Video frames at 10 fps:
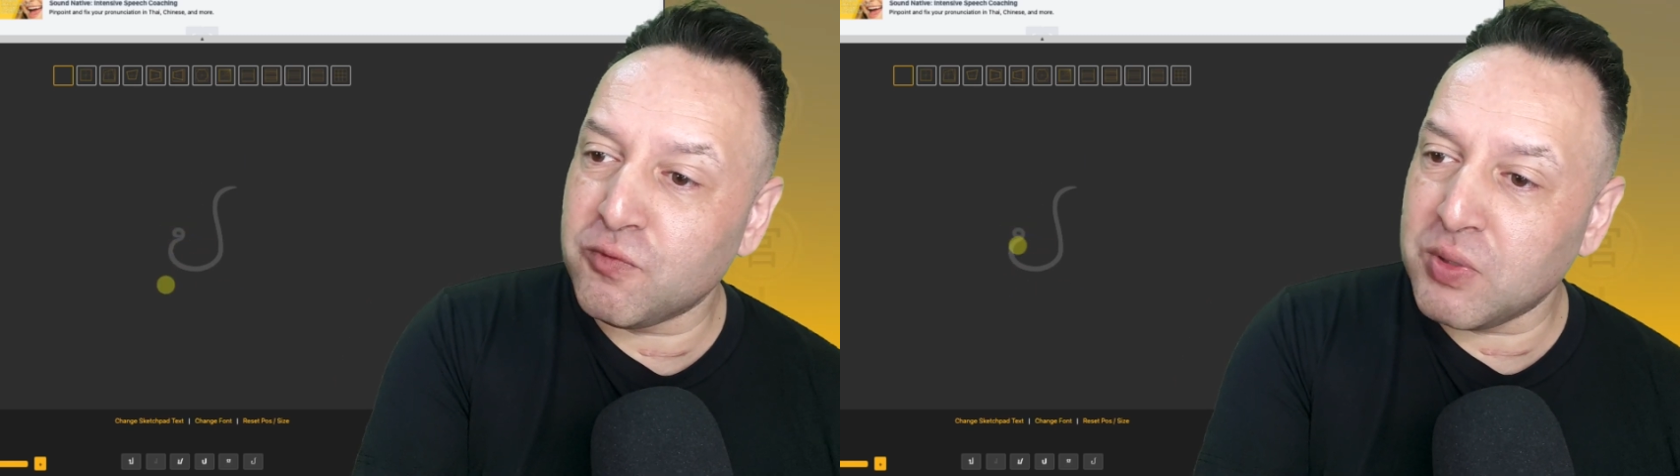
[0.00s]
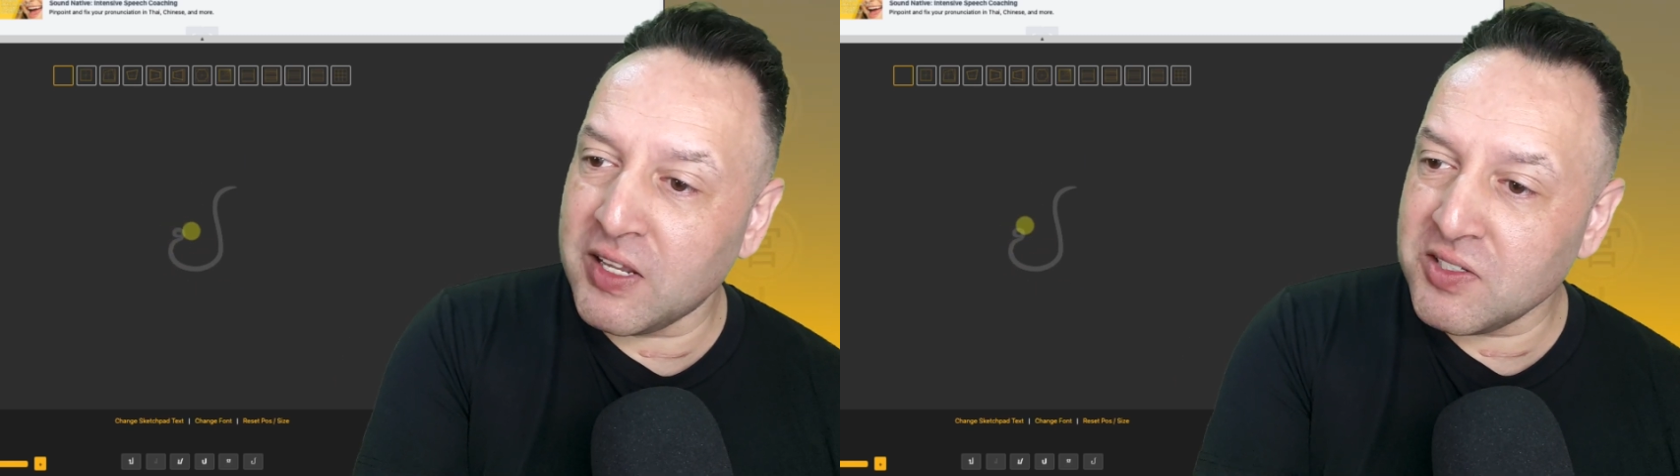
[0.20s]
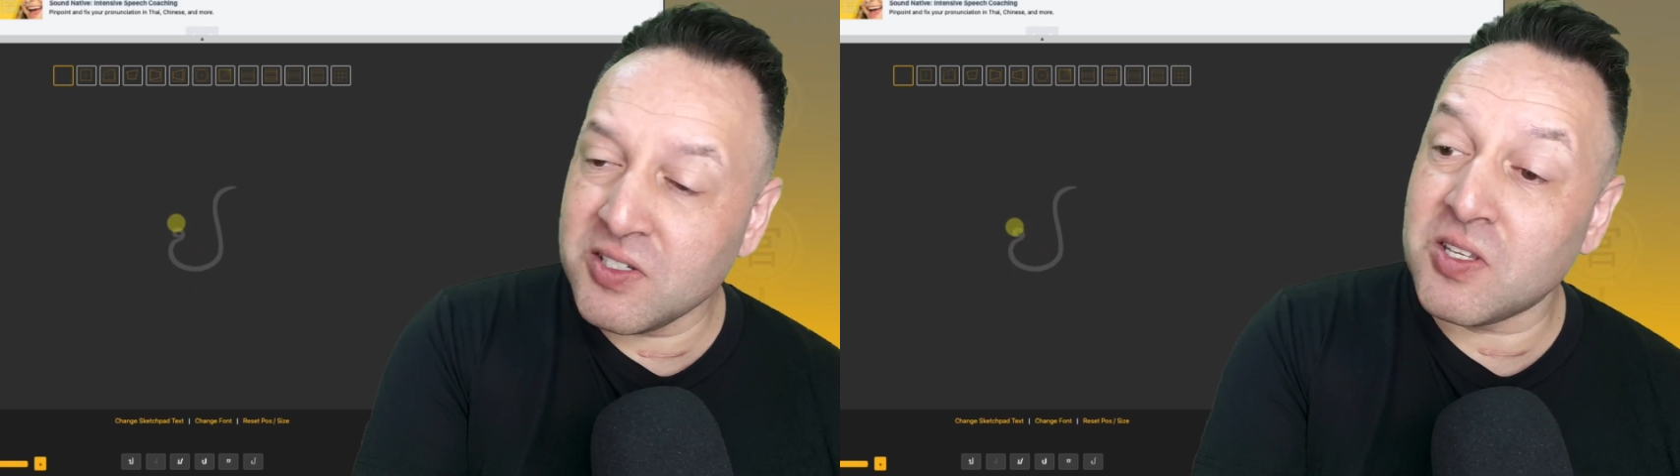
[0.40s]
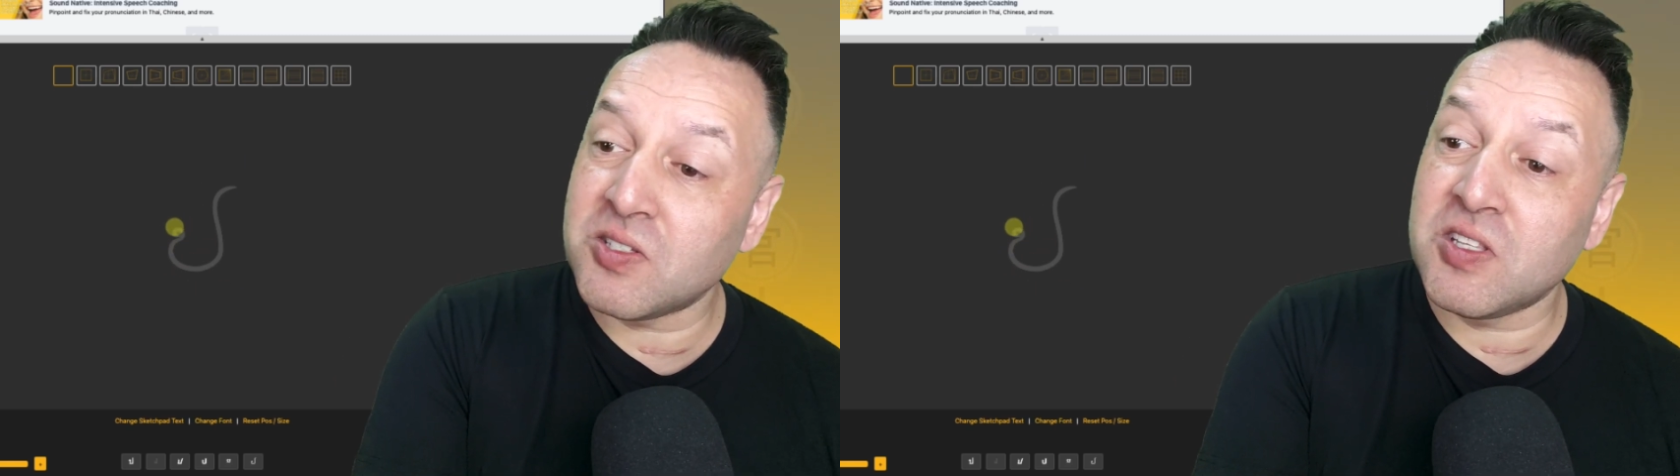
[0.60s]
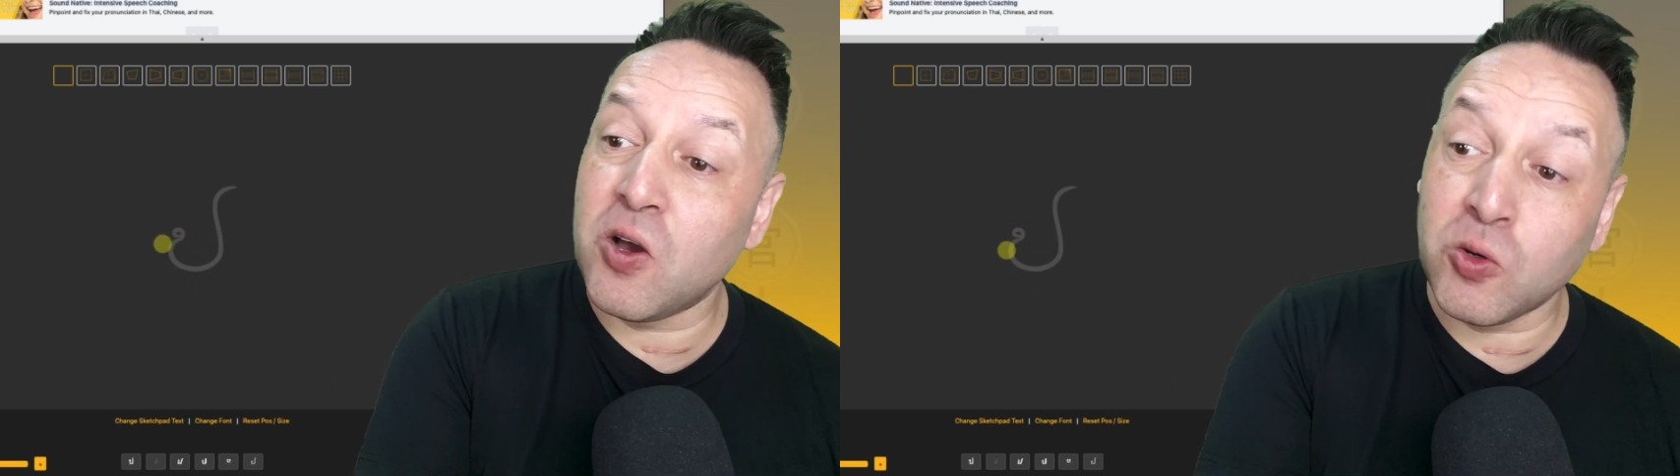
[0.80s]
places. It's
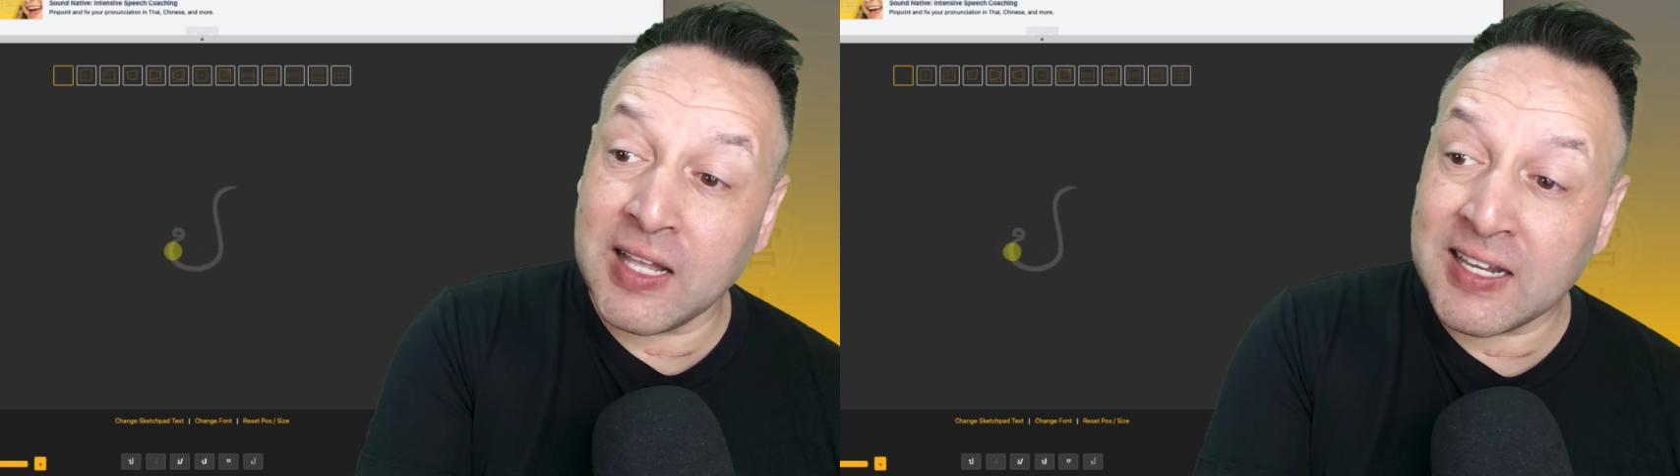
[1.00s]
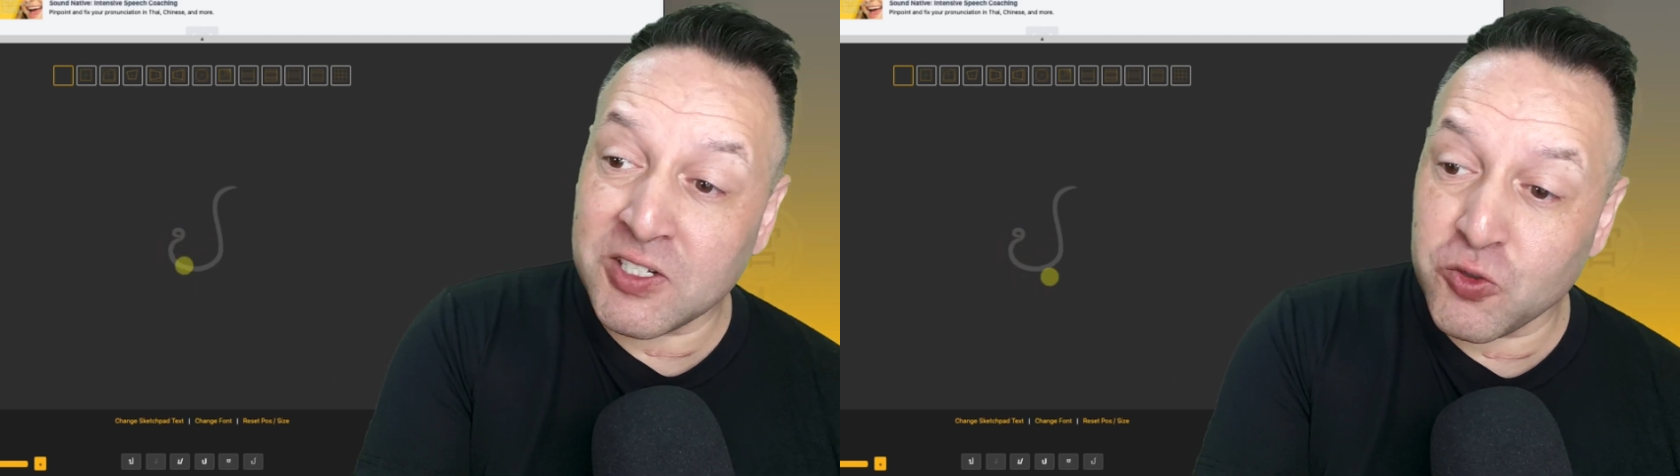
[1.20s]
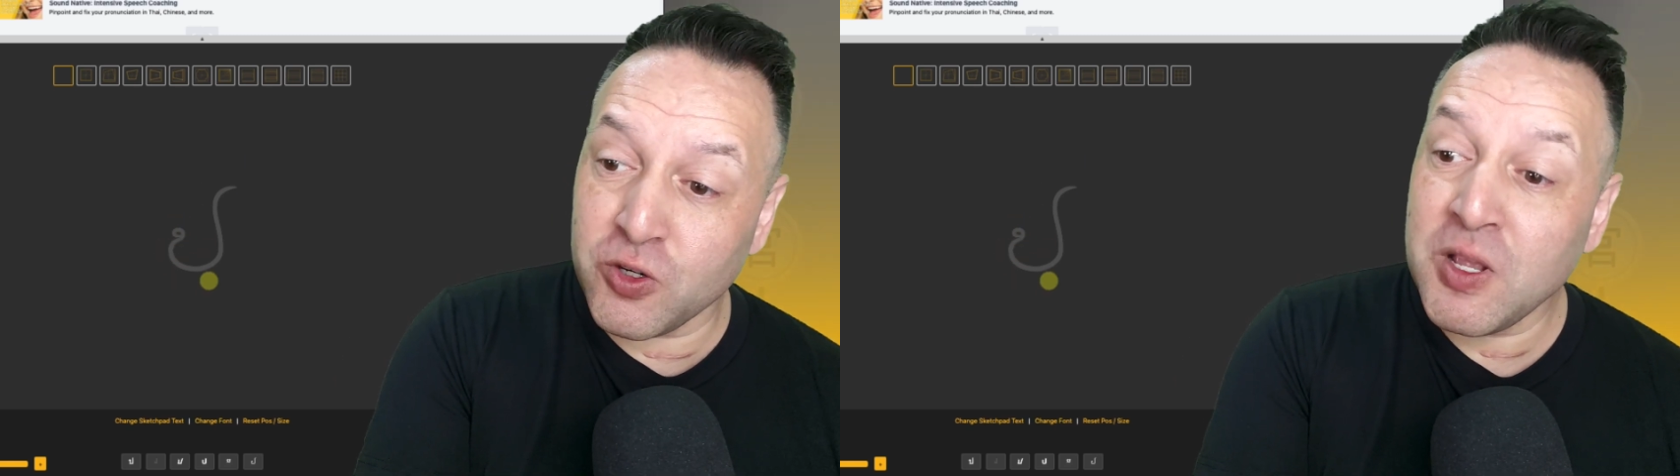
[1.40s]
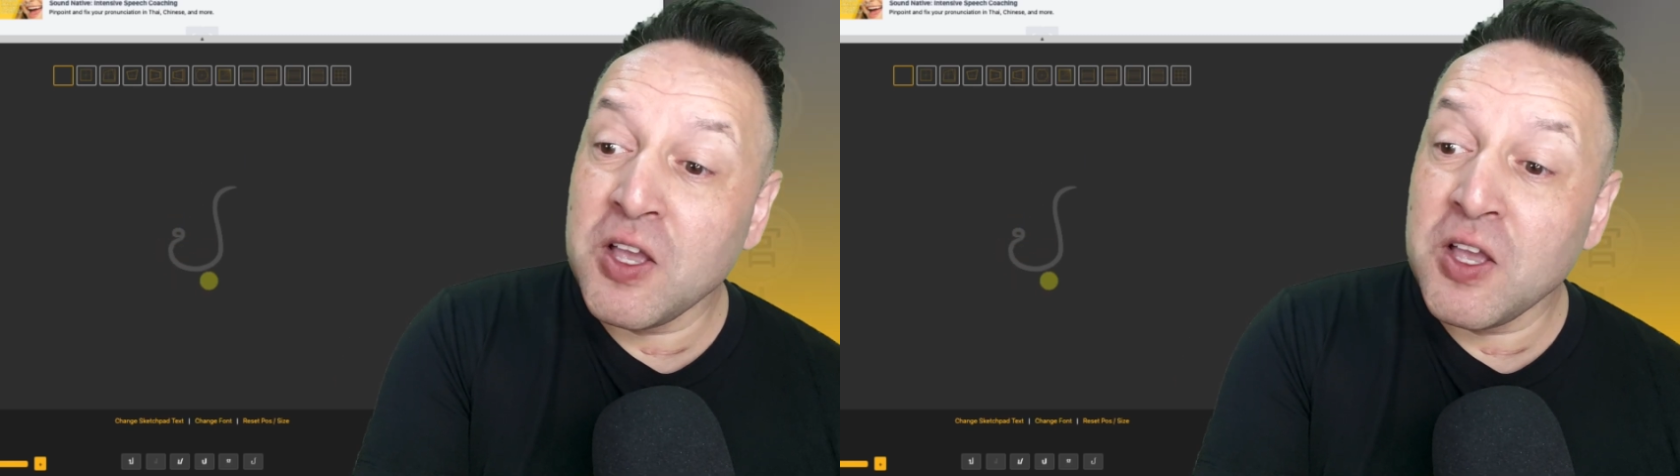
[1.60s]
the old Lana script.